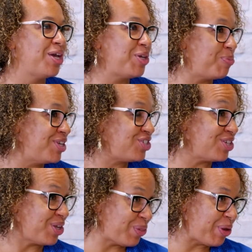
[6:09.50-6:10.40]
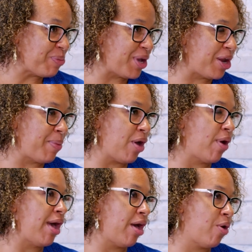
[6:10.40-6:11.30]
You mentioned a little bit
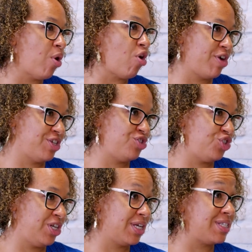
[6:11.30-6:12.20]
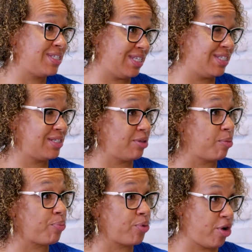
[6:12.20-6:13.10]
about how RSG assists in
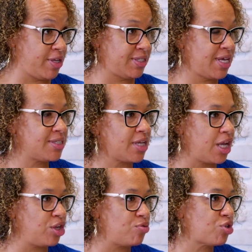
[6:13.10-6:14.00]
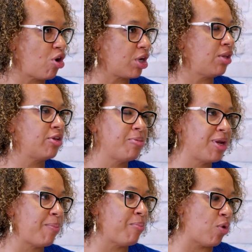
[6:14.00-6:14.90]
the process. Can you talk a little
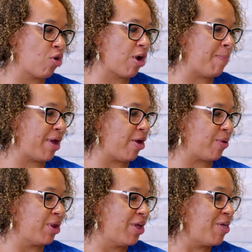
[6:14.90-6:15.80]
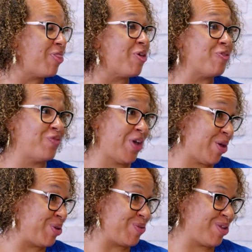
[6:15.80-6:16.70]
bit more about the
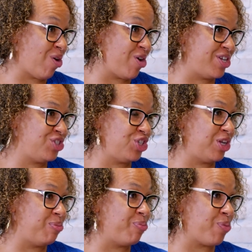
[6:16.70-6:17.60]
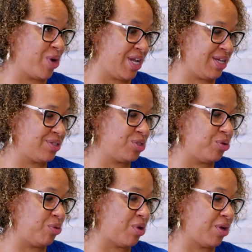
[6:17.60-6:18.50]
value that RSG brings
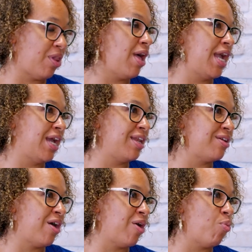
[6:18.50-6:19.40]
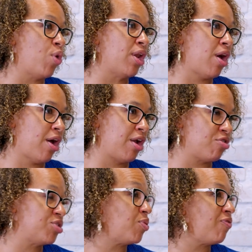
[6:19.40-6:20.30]
to a client when
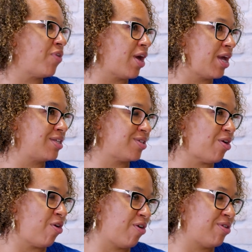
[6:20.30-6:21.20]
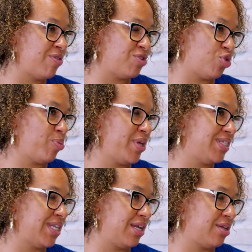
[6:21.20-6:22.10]
hired to advise on the
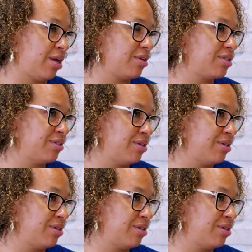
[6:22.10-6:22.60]
Surplus Land Act?